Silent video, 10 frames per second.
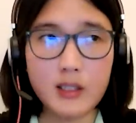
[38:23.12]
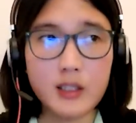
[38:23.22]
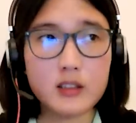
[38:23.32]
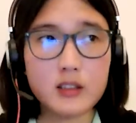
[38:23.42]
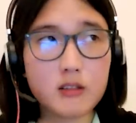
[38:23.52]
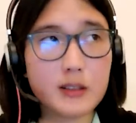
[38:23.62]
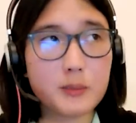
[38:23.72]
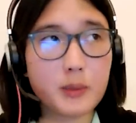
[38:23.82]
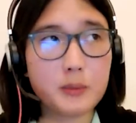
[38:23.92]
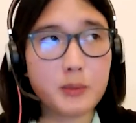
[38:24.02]
the
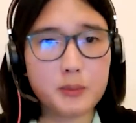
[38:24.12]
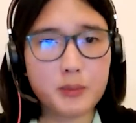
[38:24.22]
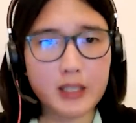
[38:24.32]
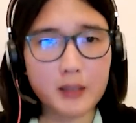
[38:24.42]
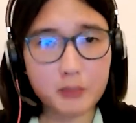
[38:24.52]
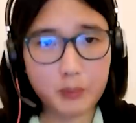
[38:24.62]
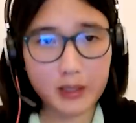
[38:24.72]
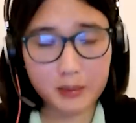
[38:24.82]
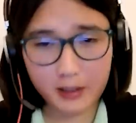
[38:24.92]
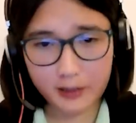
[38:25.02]
but but but in,
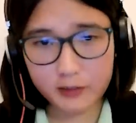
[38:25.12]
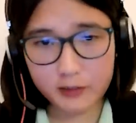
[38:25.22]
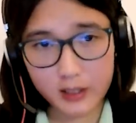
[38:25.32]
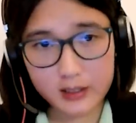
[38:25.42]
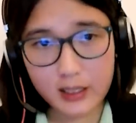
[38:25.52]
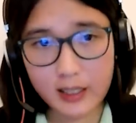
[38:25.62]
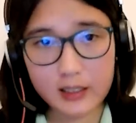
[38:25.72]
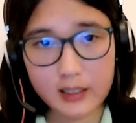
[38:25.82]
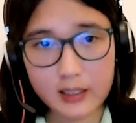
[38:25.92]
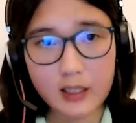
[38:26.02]
but of course I
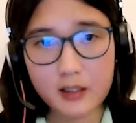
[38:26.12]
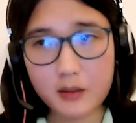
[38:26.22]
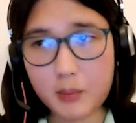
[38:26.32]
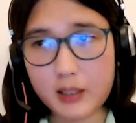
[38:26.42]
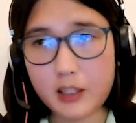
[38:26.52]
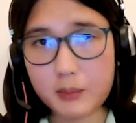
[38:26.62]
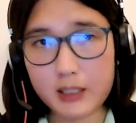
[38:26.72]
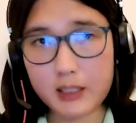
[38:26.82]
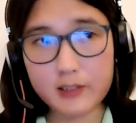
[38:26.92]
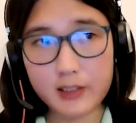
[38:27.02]
didn't but but
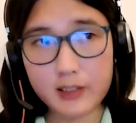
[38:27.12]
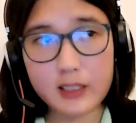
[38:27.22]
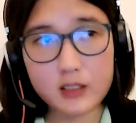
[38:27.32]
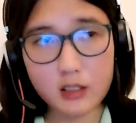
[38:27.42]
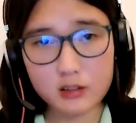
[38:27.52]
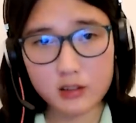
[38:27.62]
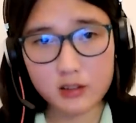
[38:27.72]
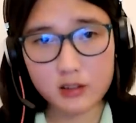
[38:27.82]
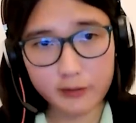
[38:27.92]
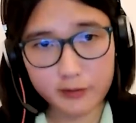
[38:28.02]
of course I chose to
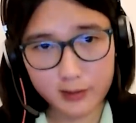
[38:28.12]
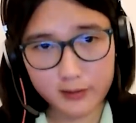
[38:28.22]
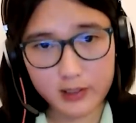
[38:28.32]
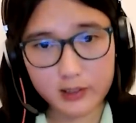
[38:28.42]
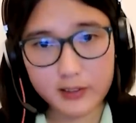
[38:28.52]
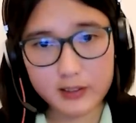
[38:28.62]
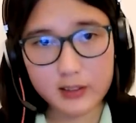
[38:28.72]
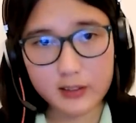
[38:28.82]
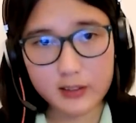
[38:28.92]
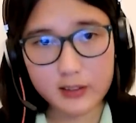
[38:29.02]
go forward with
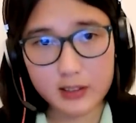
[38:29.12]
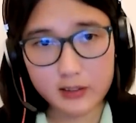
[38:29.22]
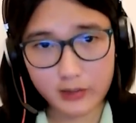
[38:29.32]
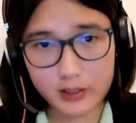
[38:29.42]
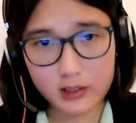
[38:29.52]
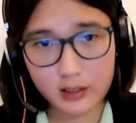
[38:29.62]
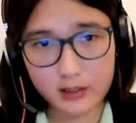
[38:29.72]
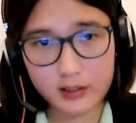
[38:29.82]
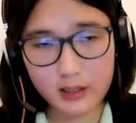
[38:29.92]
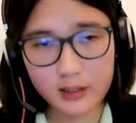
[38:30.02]
with with the
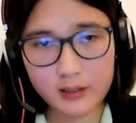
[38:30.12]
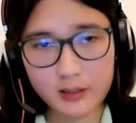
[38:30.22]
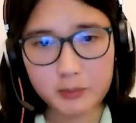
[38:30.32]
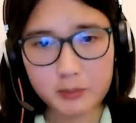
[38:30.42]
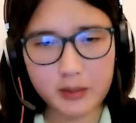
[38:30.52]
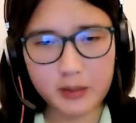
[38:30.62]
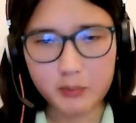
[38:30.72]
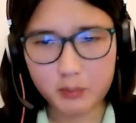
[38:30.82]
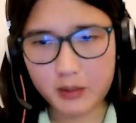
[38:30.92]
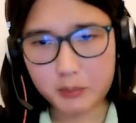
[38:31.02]
Guardian
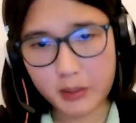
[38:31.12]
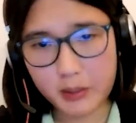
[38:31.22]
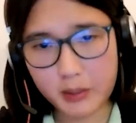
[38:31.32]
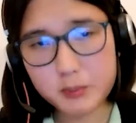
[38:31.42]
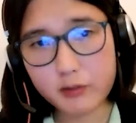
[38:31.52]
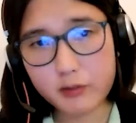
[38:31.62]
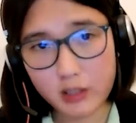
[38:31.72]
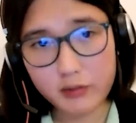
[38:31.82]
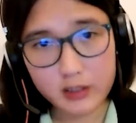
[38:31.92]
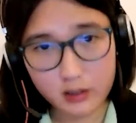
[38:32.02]
because my work
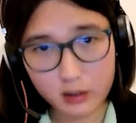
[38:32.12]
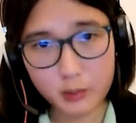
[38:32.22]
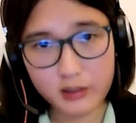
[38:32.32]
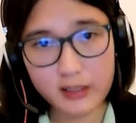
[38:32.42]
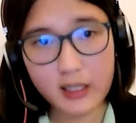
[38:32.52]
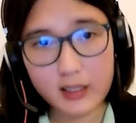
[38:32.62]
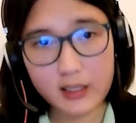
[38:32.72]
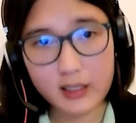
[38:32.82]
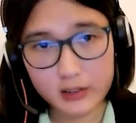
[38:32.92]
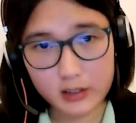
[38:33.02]
was global and
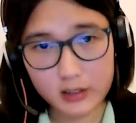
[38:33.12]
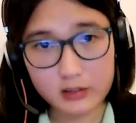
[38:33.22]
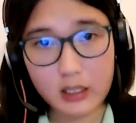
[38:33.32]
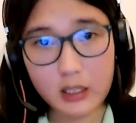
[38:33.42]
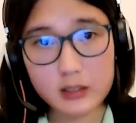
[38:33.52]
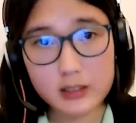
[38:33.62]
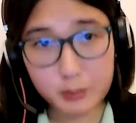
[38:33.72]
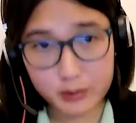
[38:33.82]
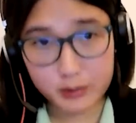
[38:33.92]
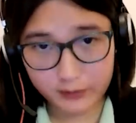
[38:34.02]
India was only a
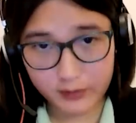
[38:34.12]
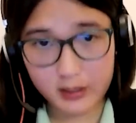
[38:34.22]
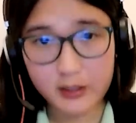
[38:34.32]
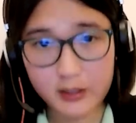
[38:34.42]
subset of it.